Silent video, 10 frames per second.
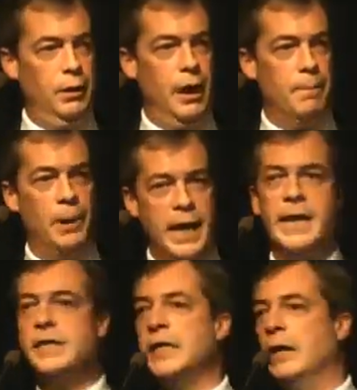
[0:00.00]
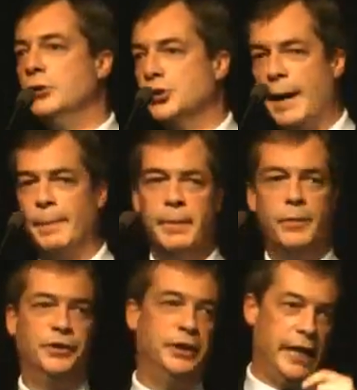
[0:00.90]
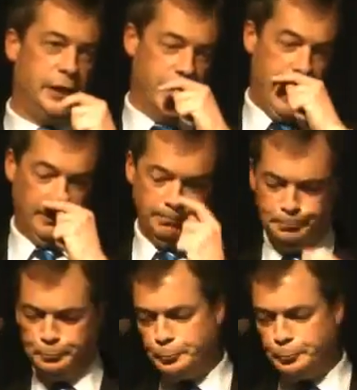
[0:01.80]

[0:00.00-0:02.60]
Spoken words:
You know, please don't trouble me with the detail.